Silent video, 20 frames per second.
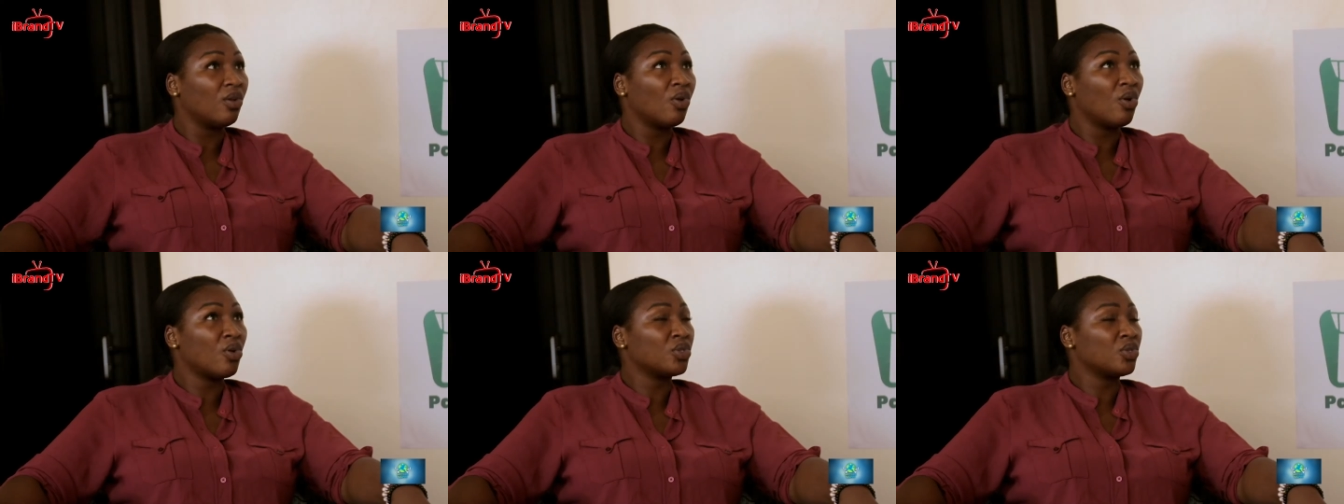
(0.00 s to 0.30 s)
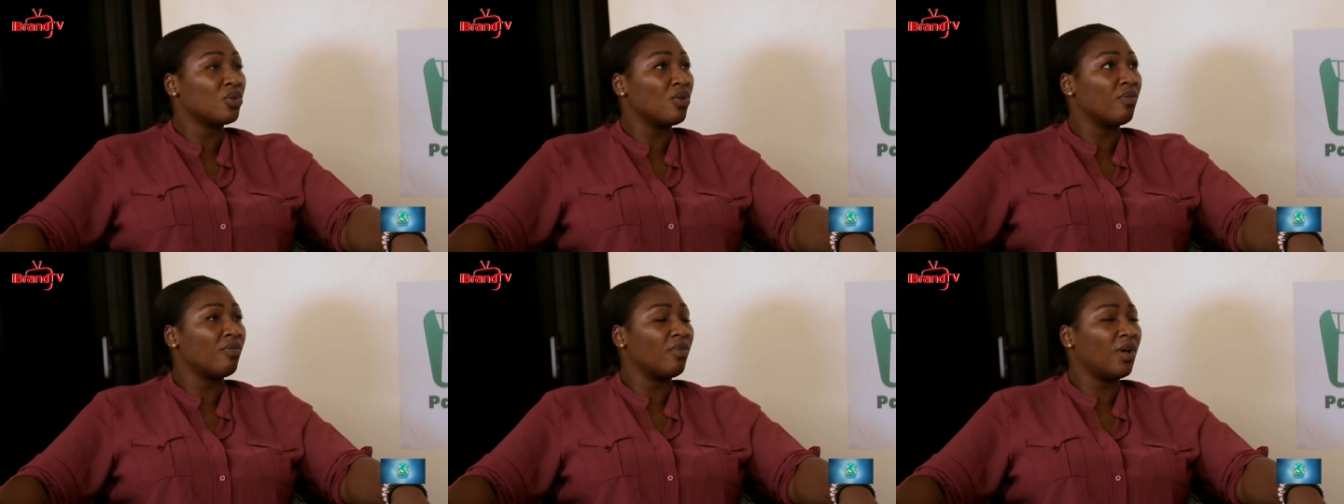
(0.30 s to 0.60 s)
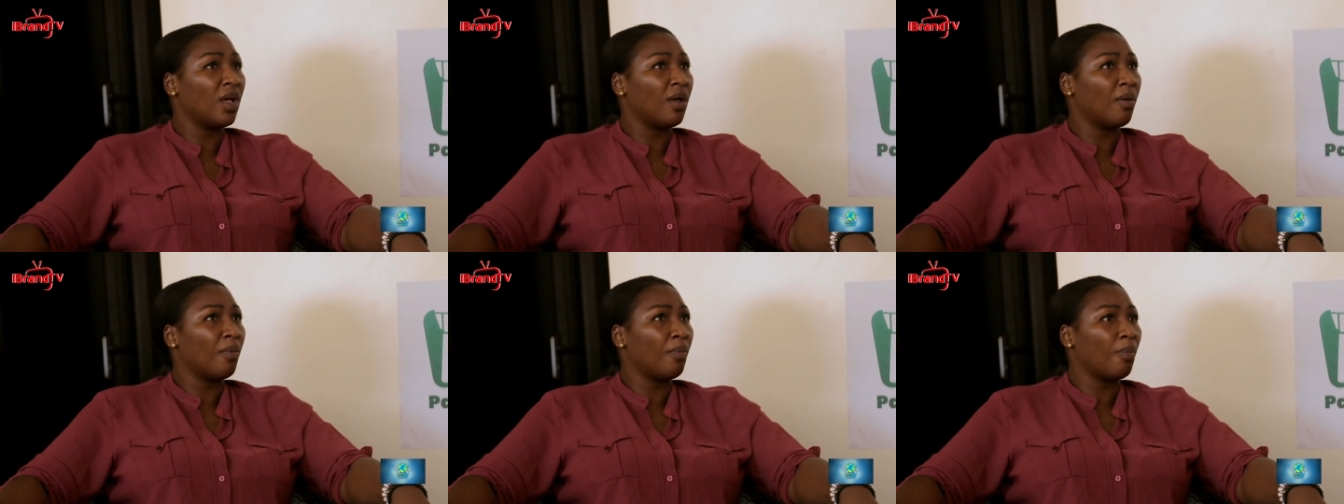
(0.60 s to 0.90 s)
lot of
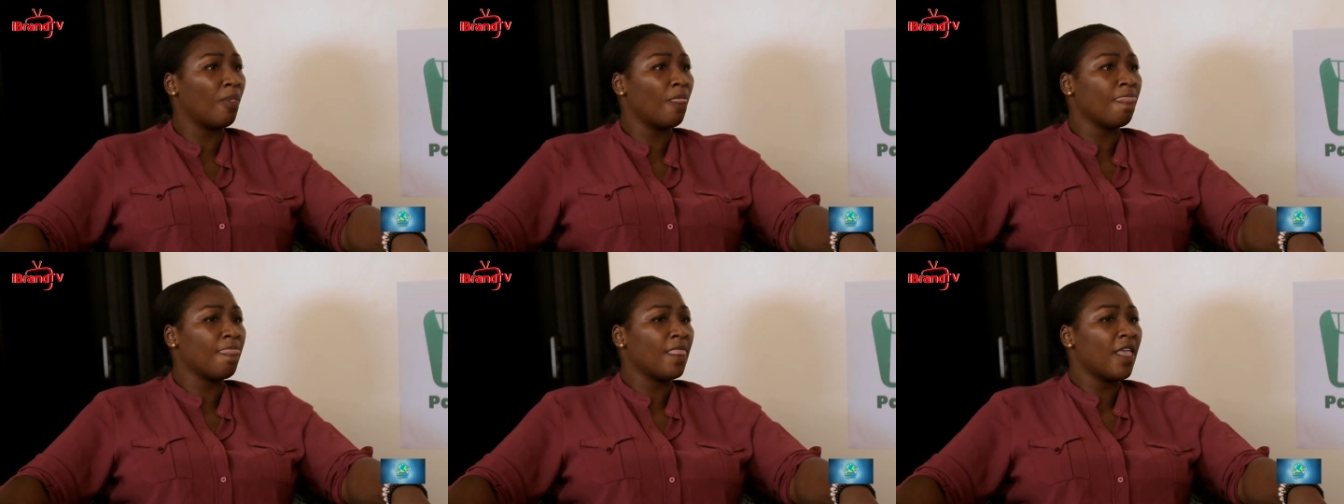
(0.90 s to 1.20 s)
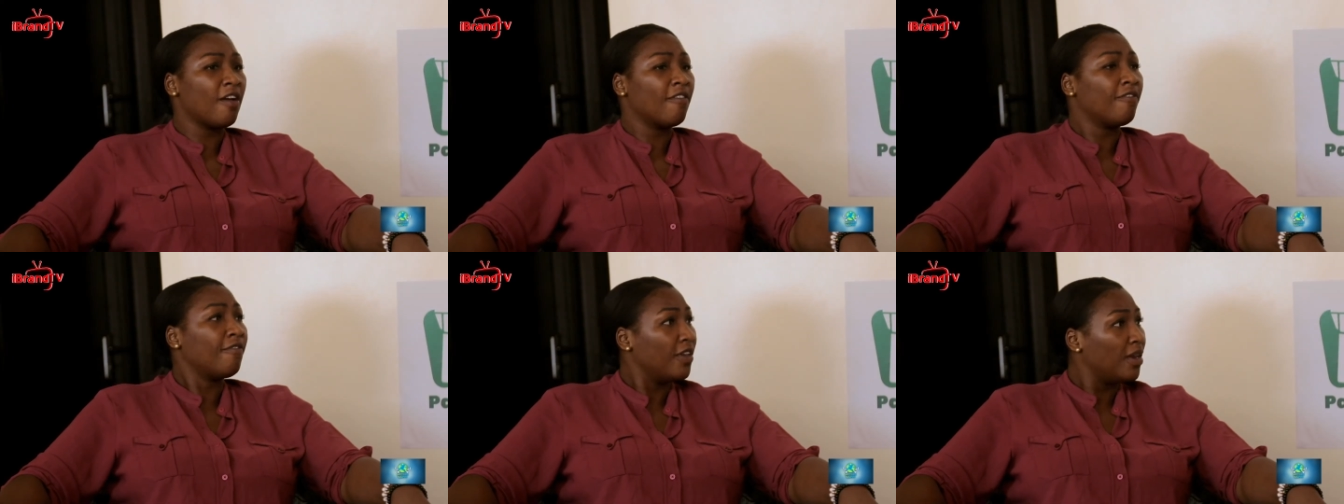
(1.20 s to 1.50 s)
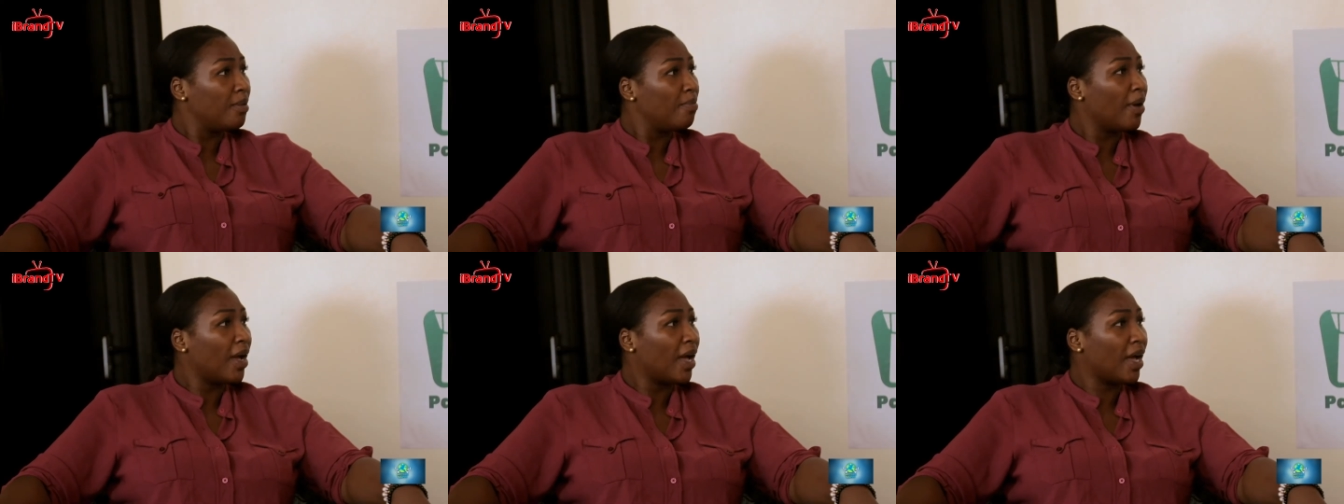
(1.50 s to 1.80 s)
um,
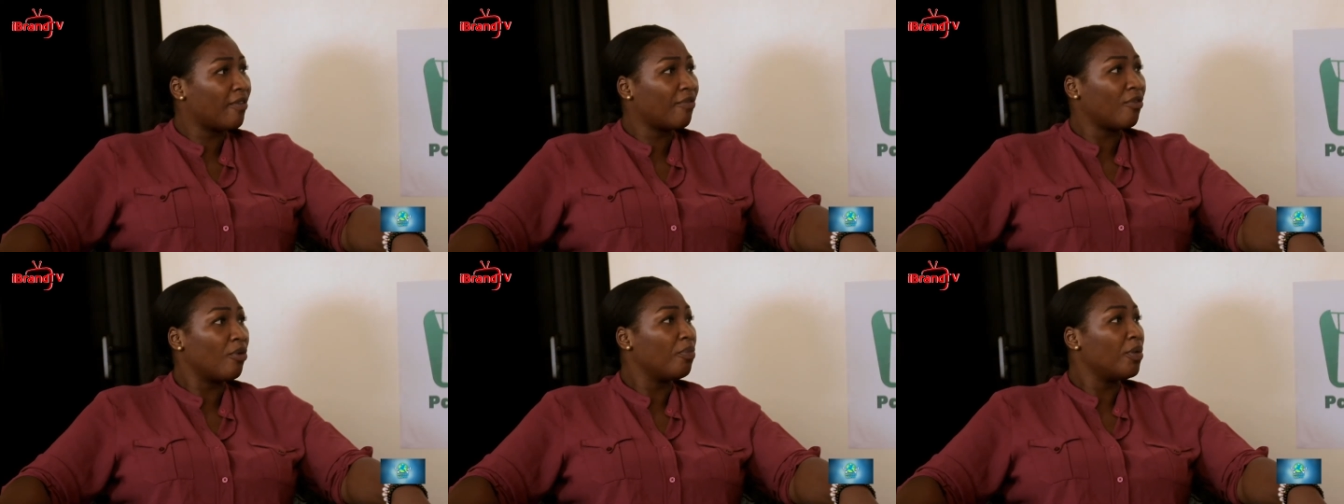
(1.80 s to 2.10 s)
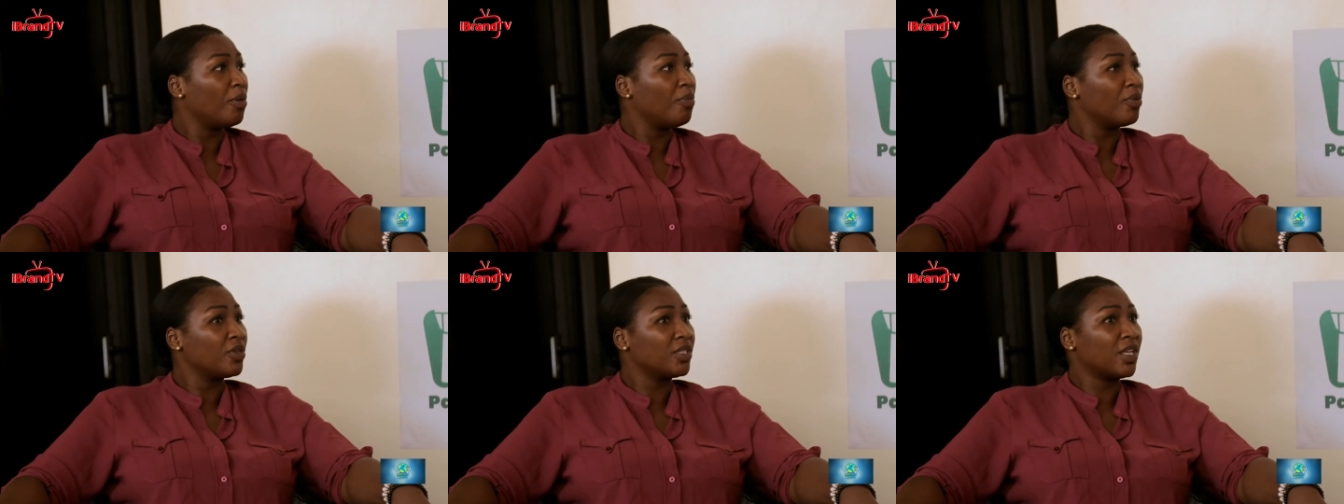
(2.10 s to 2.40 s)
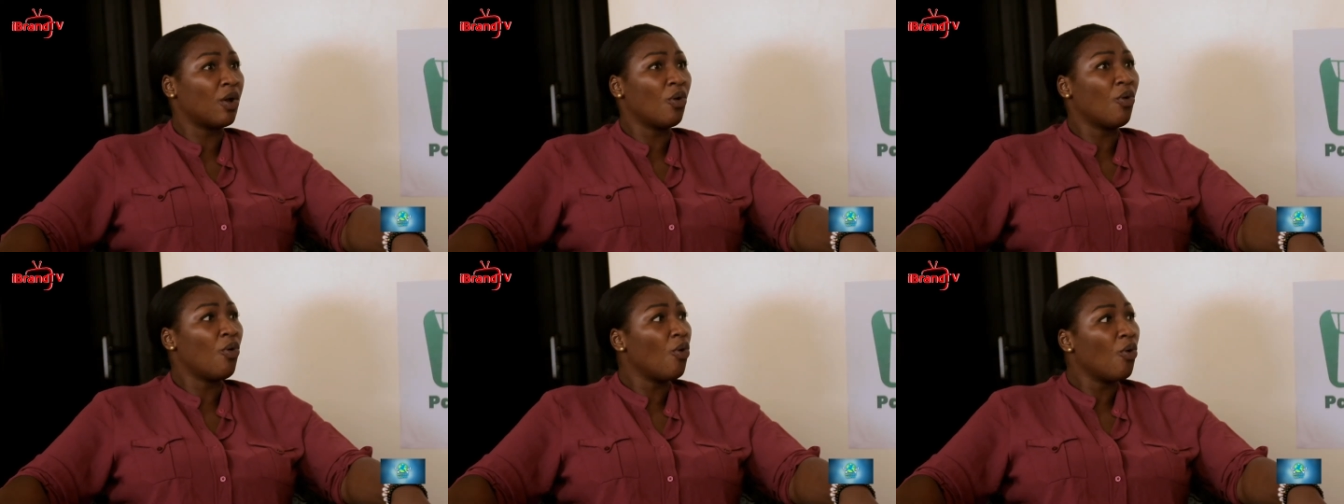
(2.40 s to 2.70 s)
feedback from people it's
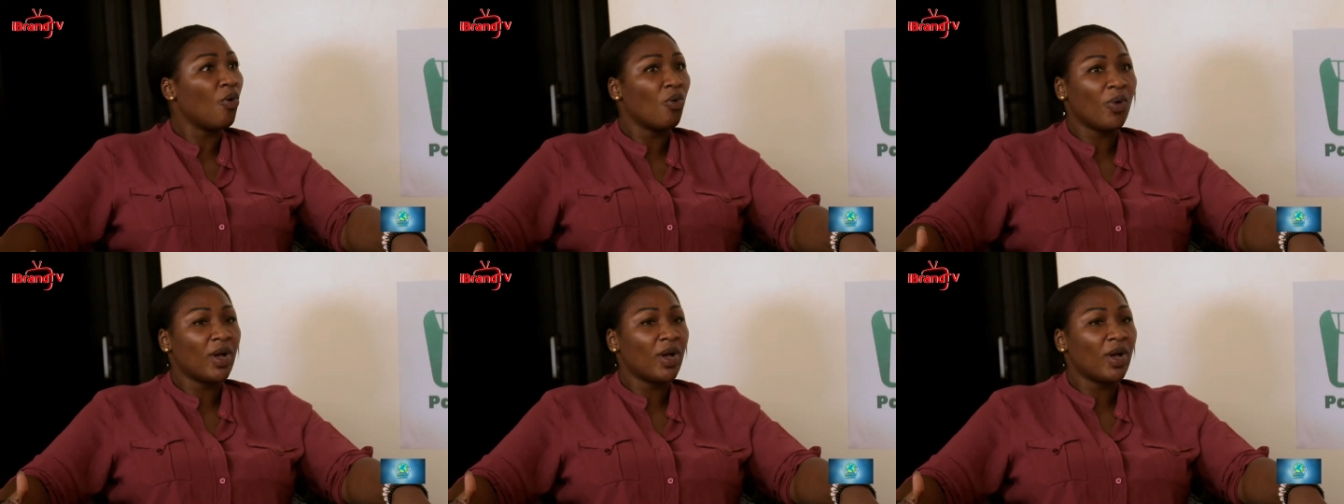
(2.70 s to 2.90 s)
like oh